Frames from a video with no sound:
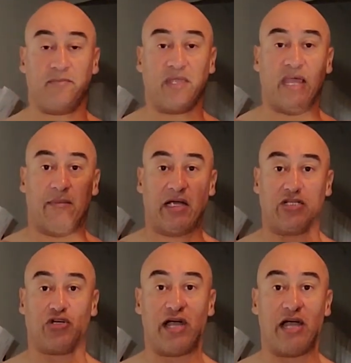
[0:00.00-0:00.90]
and my
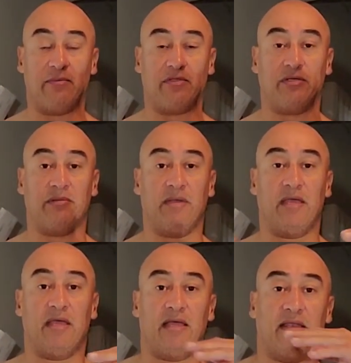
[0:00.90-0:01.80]
traps.
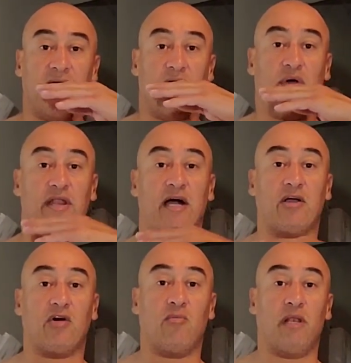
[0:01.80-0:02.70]
Now when I
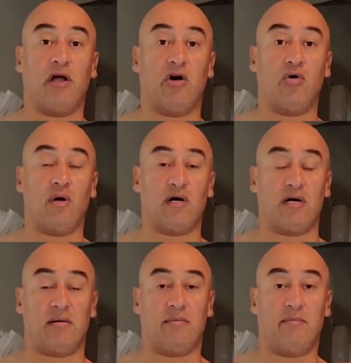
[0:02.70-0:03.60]
go
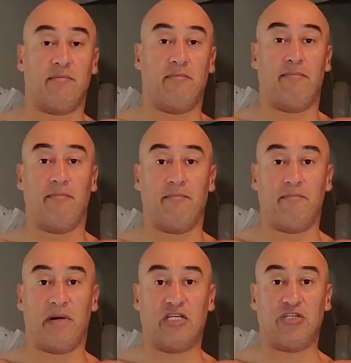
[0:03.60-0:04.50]
below
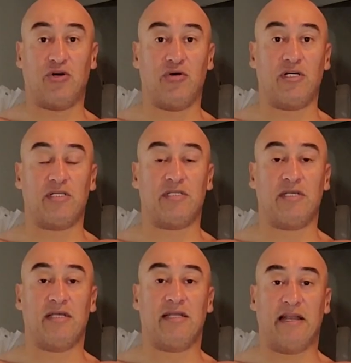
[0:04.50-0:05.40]
my shoulders,
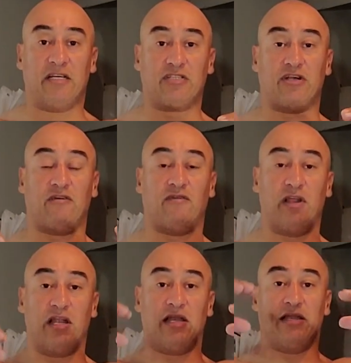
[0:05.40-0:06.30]
then I'll start
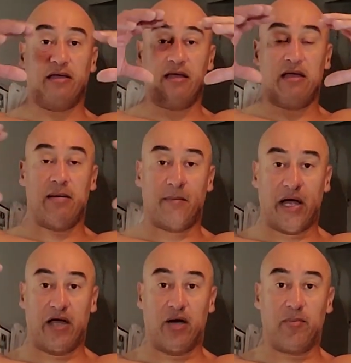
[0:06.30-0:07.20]
feeling my
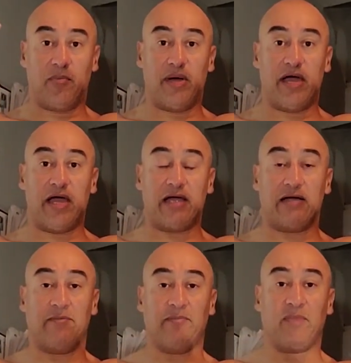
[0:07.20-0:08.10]
upper back.
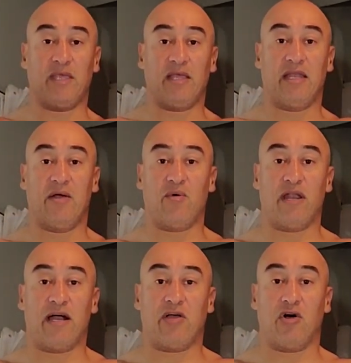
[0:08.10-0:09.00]
Then when
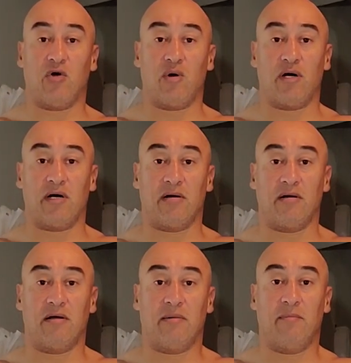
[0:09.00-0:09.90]
I go
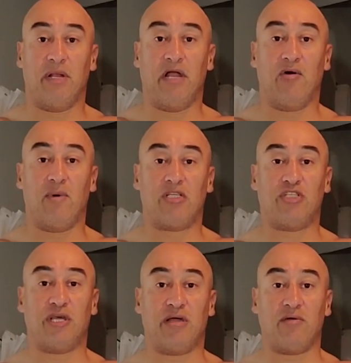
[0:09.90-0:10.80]
below my
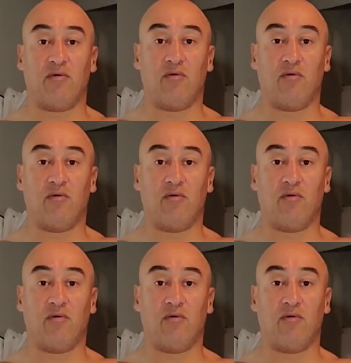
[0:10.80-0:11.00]
chest,